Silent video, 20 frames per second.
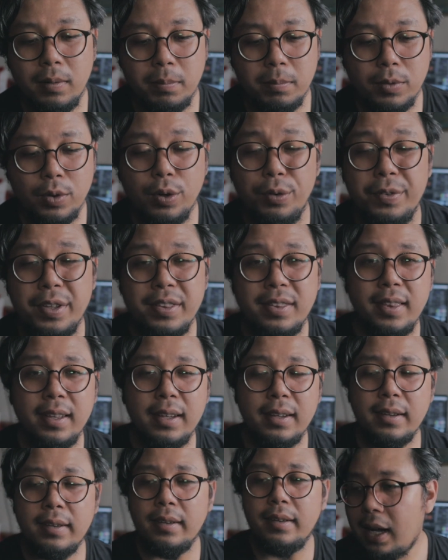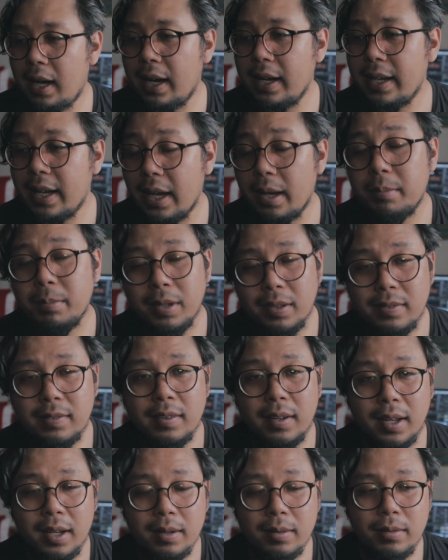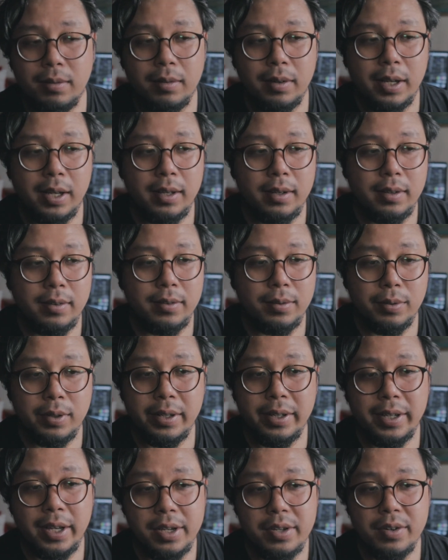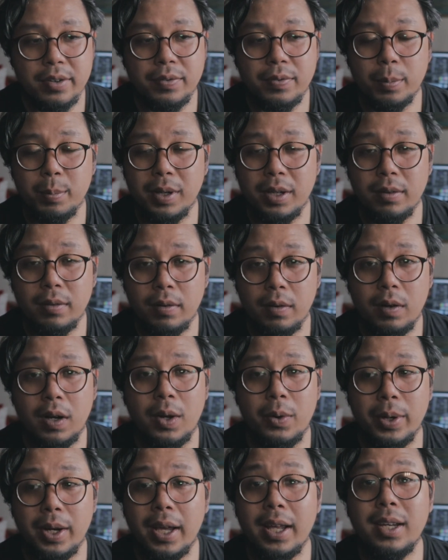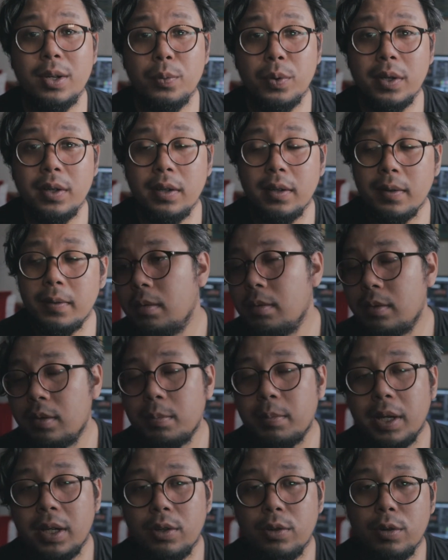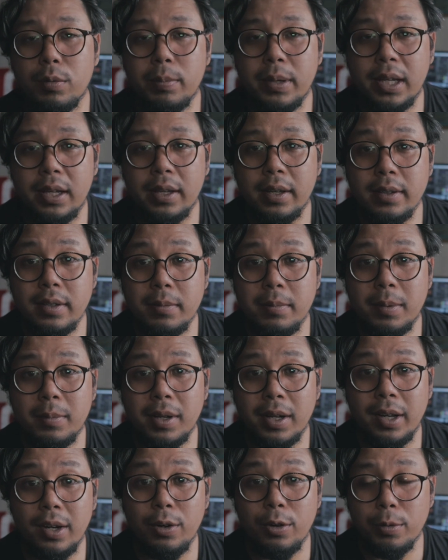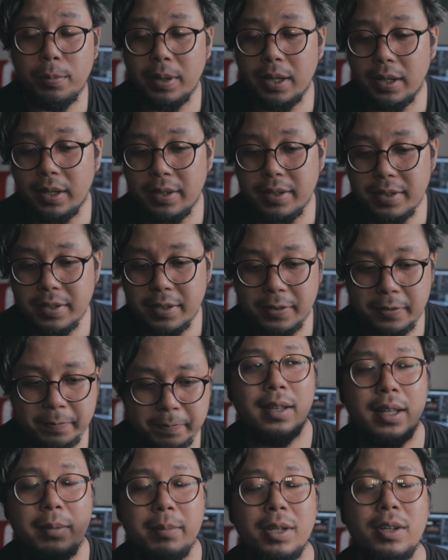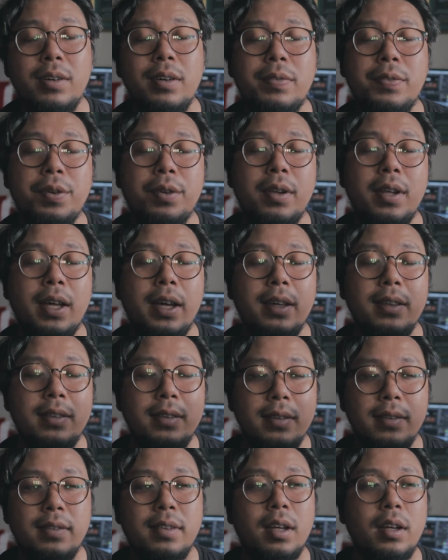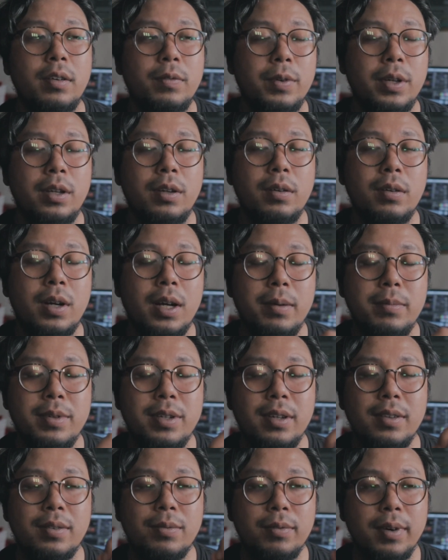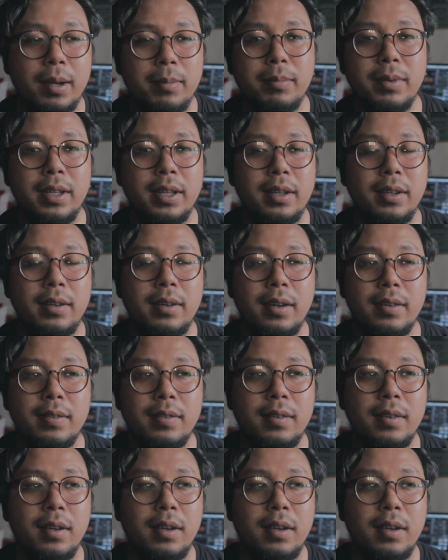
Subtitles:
COVID thing. I am in Selangor and it's really dangerous for me to go out anyway. So baik duduk bilik je, memang kena duduk bilik je. Let me know if you like this type of video. I'm just rambling. There's